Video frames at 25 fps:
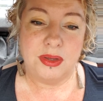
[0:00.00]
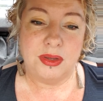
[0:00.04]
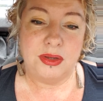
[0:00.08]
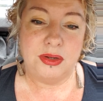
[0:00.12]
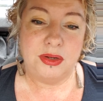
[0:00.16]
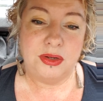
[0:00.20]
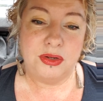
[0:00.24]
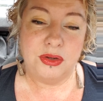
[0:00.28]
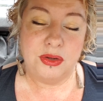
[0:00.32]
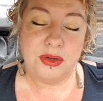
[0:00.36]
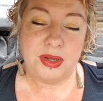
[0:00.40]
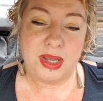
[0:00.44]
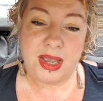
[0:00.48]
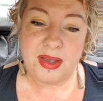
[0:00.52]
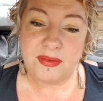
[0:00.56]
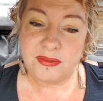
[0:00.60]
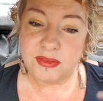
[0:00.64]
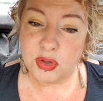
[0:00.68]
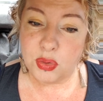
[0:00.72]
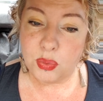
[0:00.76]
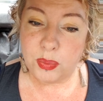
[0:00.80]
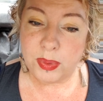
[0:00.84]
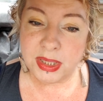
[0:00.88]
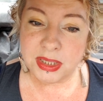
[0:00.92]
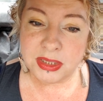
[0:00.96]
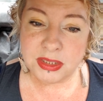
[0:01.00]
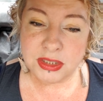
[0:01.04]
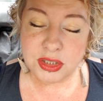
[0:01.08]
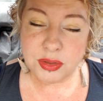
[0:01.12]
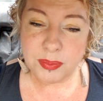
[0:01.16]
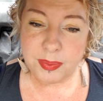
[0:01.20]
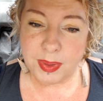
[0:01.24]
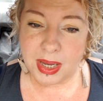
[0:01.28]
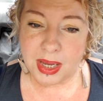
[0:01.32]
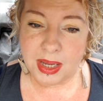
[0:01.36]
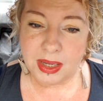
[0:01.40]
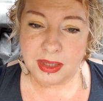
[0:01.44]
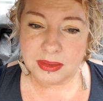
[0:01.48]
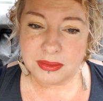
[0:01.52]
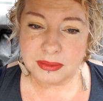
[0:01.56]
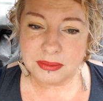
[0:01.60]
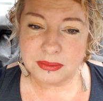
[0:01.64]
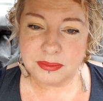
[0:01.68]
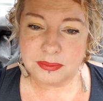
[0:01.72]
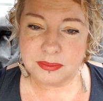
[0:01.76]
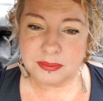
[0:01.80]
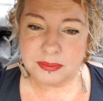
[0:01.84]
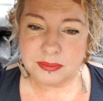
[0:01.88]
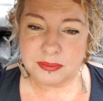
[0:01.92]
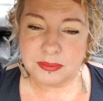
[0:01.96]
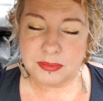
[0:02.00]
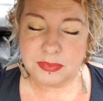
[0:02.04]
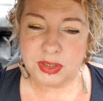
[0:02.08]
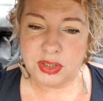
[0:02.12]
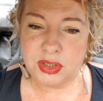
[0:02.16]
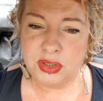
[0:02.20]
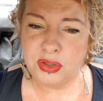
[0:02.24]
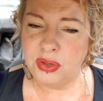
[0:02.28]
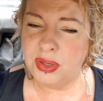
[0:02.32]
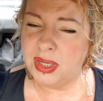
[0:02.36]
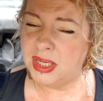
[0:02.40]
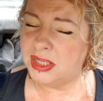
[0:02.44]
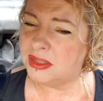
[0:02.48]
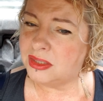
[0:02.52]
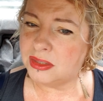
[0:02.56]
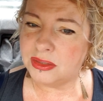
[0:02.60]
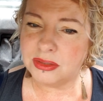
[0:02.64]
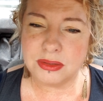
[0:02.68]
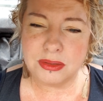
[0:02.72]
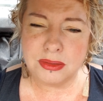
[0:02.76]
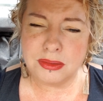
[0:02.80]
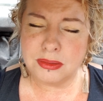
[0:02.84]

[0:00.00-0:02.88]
having a whinge about? Is it